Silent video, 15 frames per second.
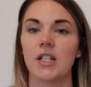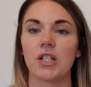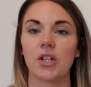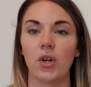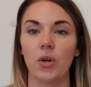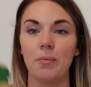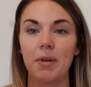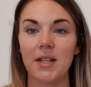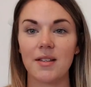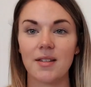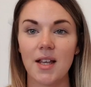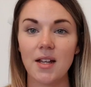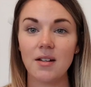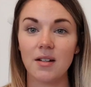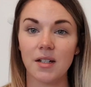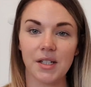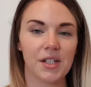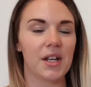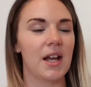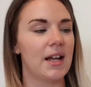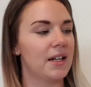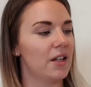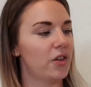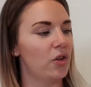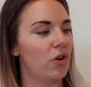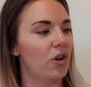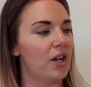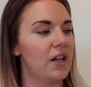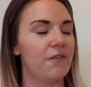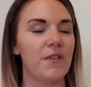some sand. And I
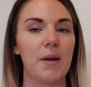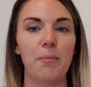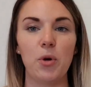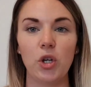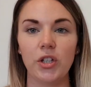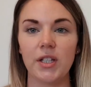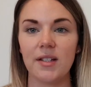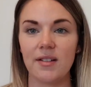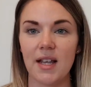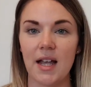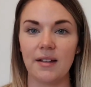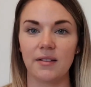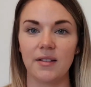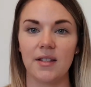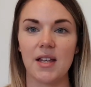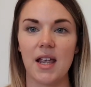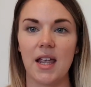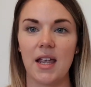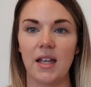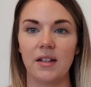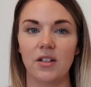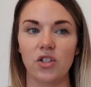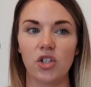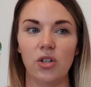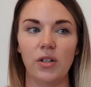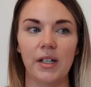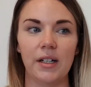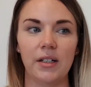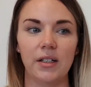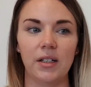thought if I put the sand in two
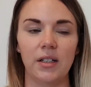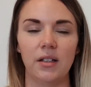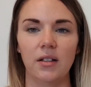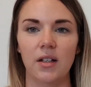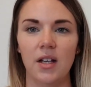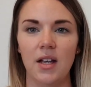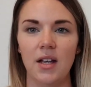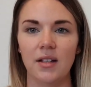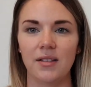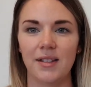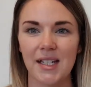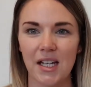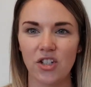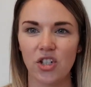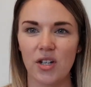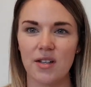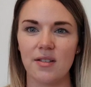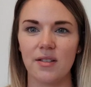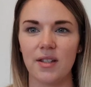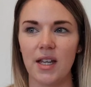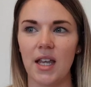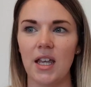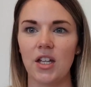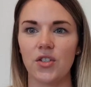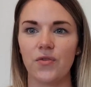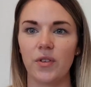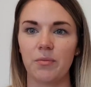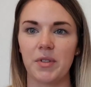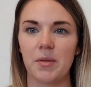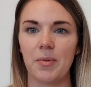little dishes each
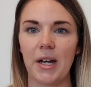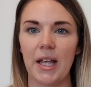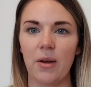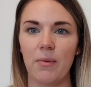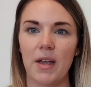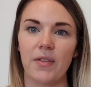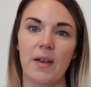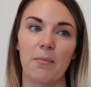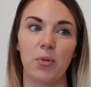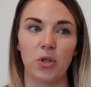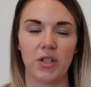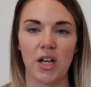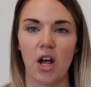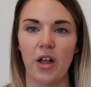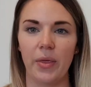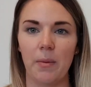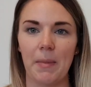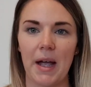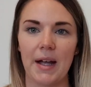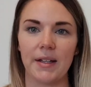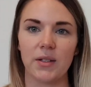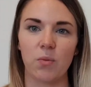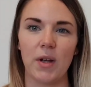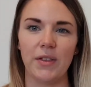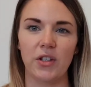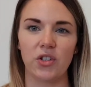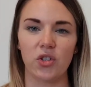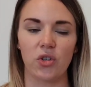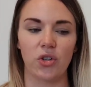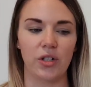for them to play with and put it on the mat, when
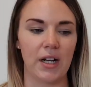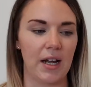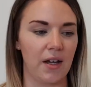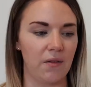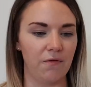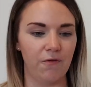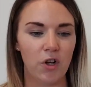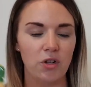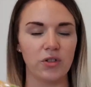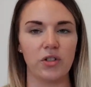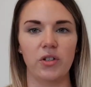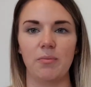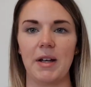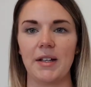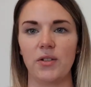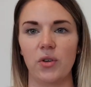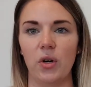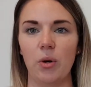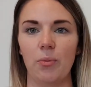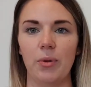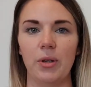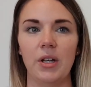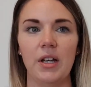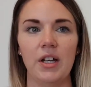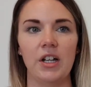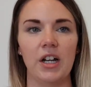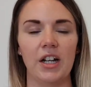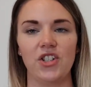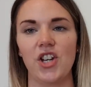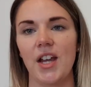they're done, I can fold all the mat up
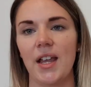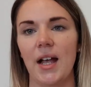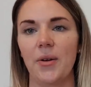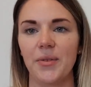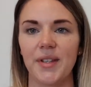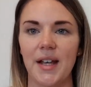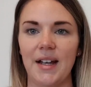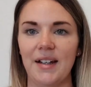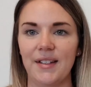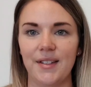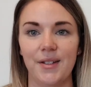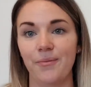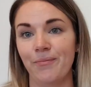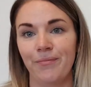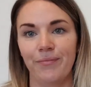and shake it outside.